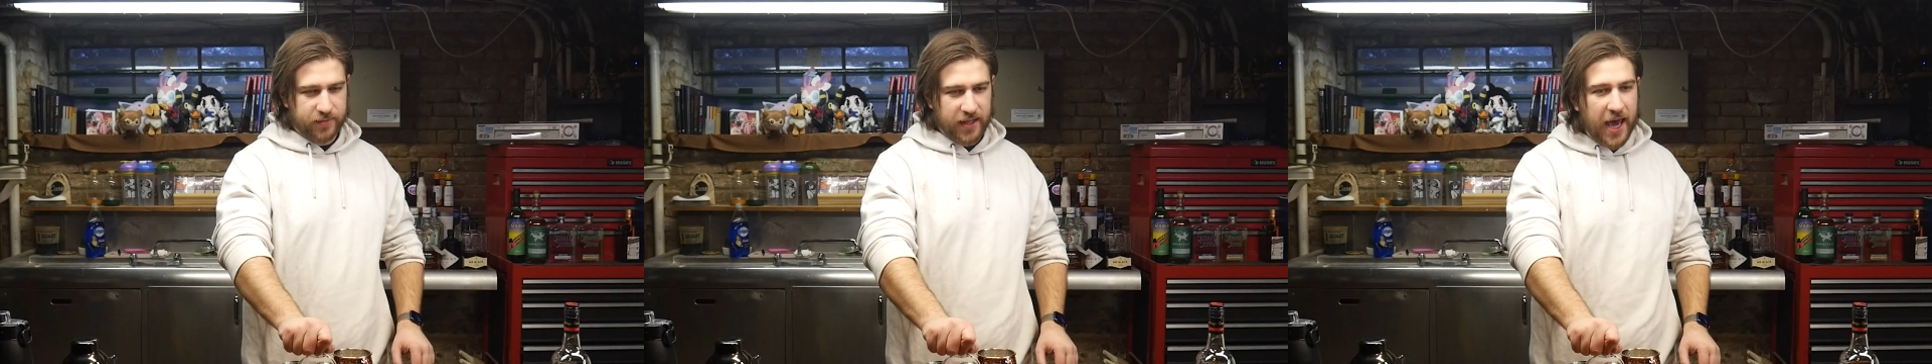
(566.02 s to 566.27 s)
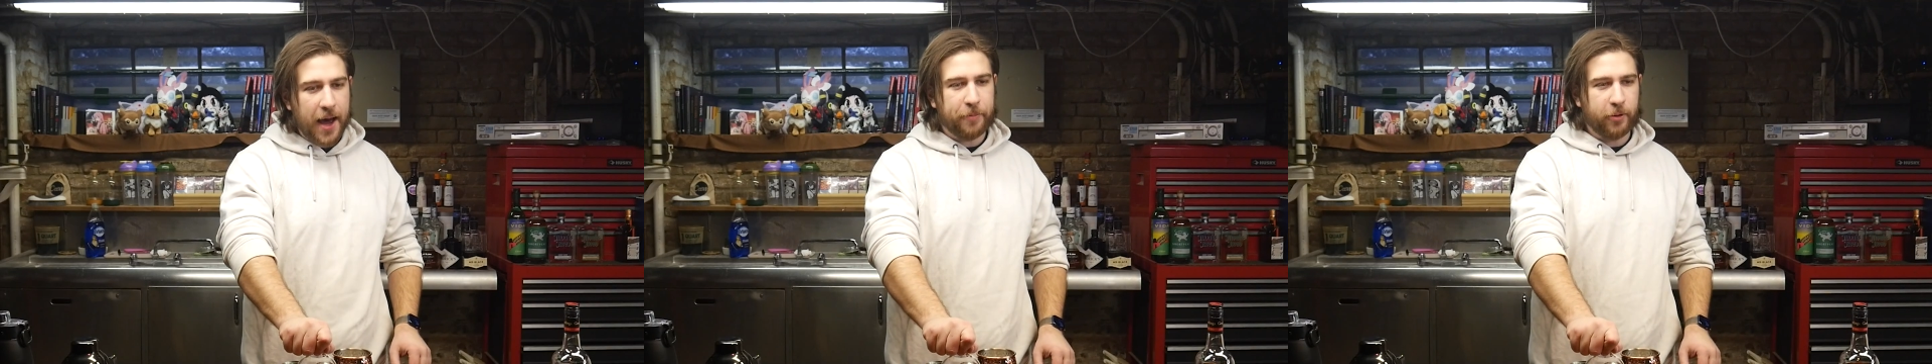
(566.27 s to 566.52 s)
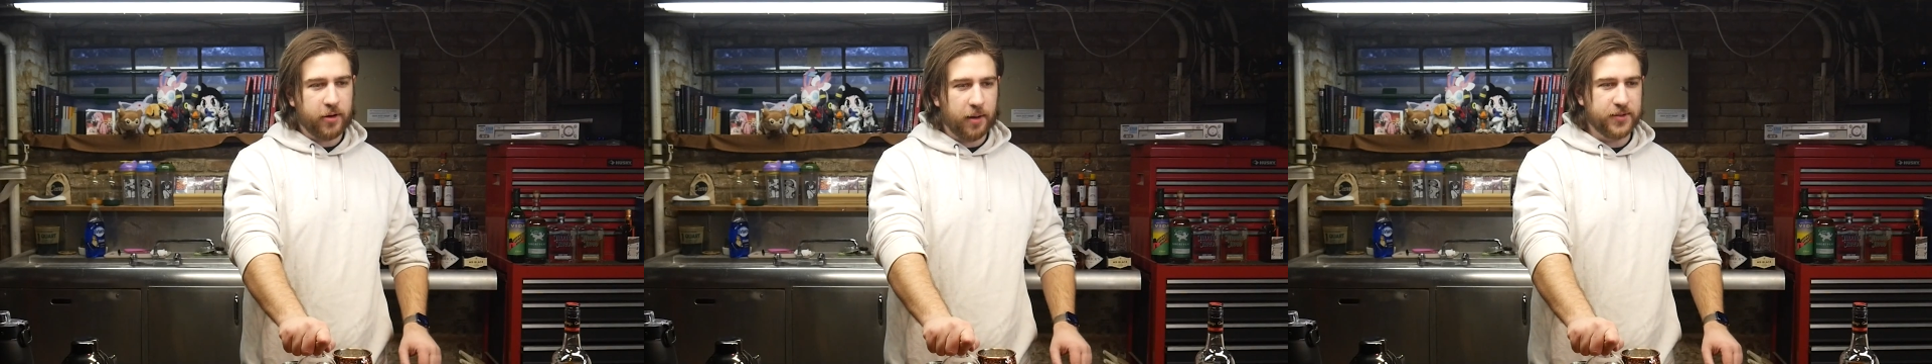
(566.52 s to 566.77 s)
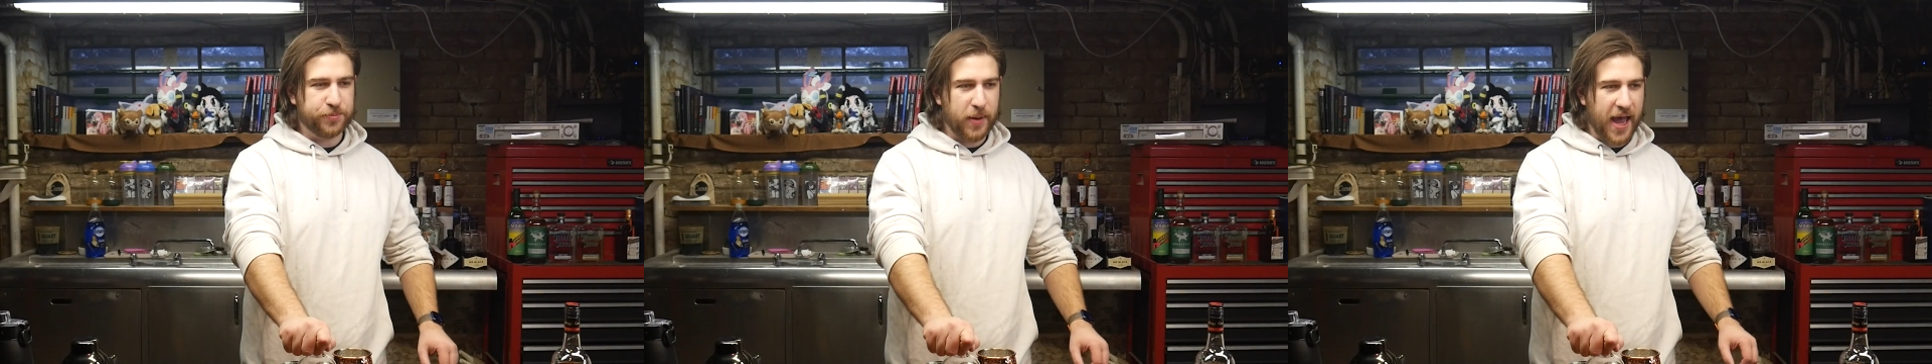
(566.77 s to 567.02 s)
The apple
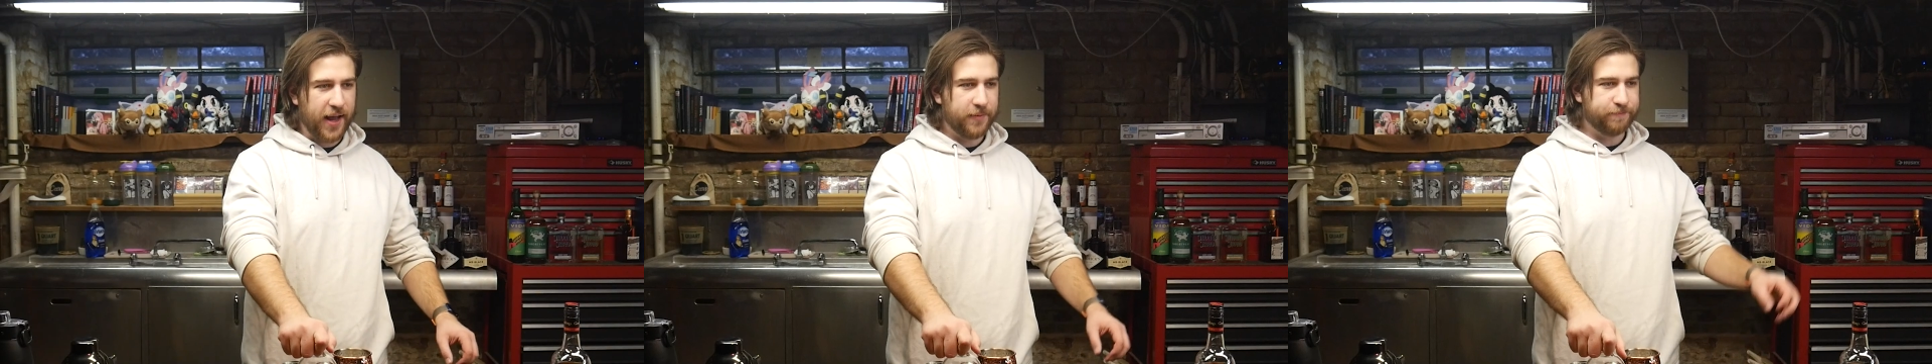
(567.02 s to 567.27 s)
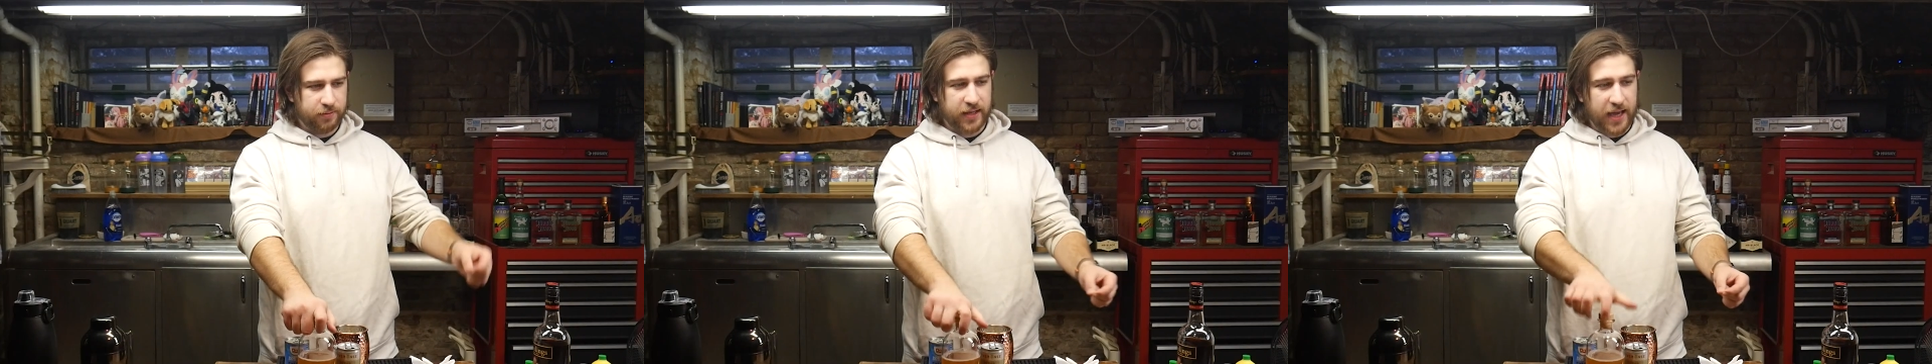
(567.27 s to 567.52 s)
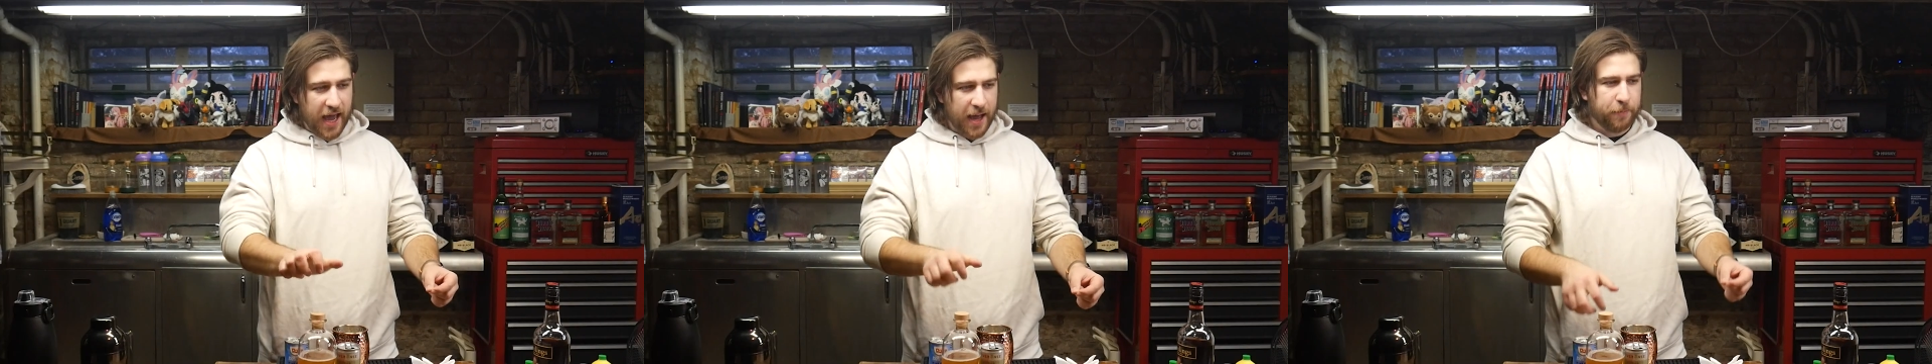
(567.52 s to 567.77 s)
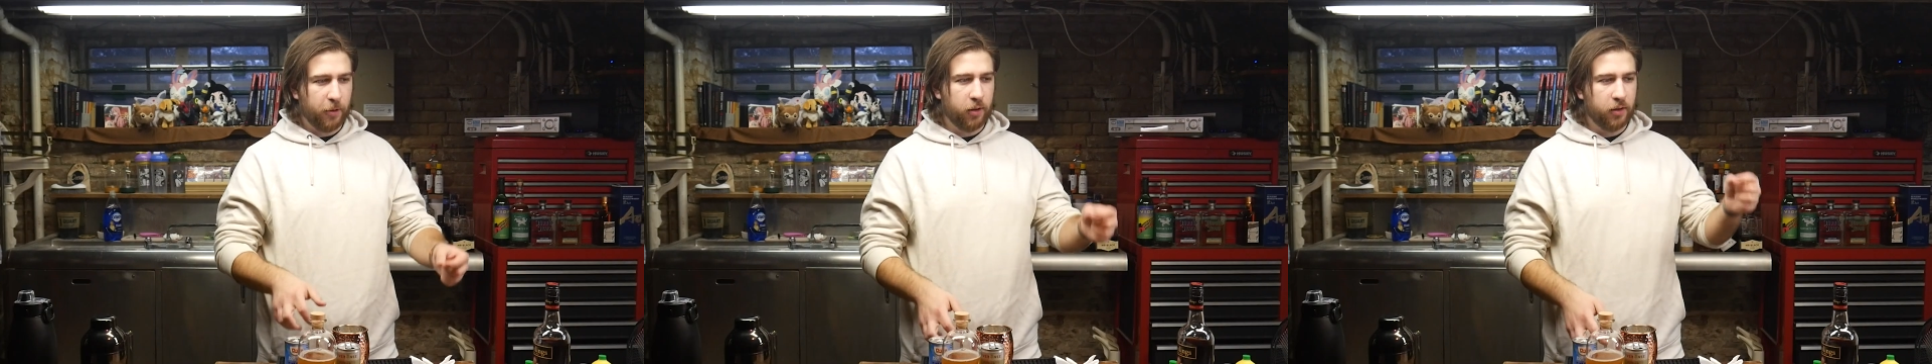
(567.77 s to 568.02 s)
comes back. The
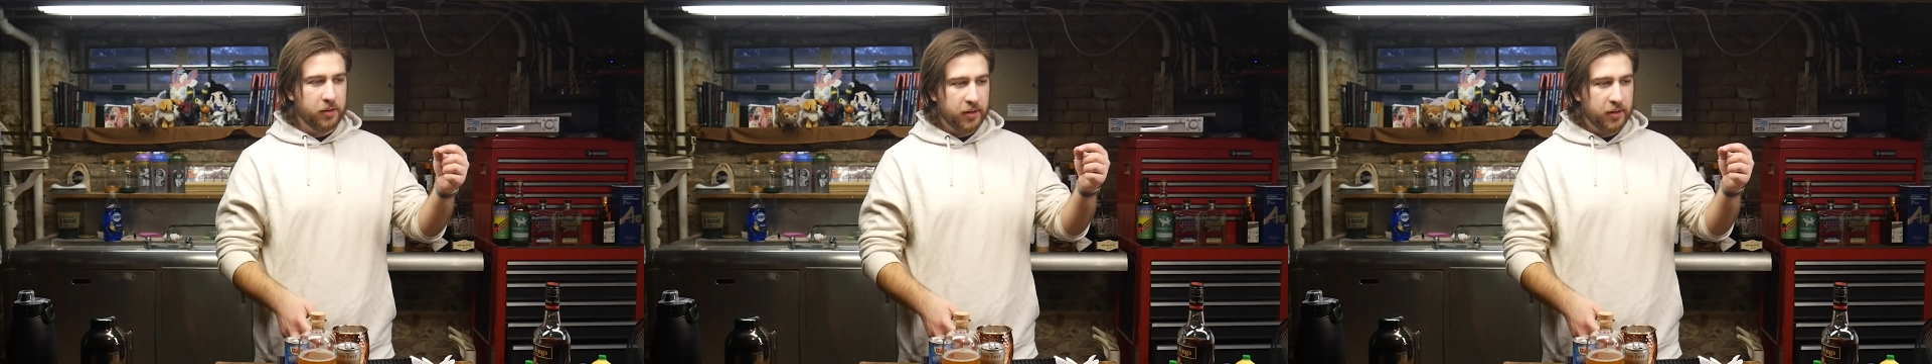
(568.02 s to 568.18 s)
apple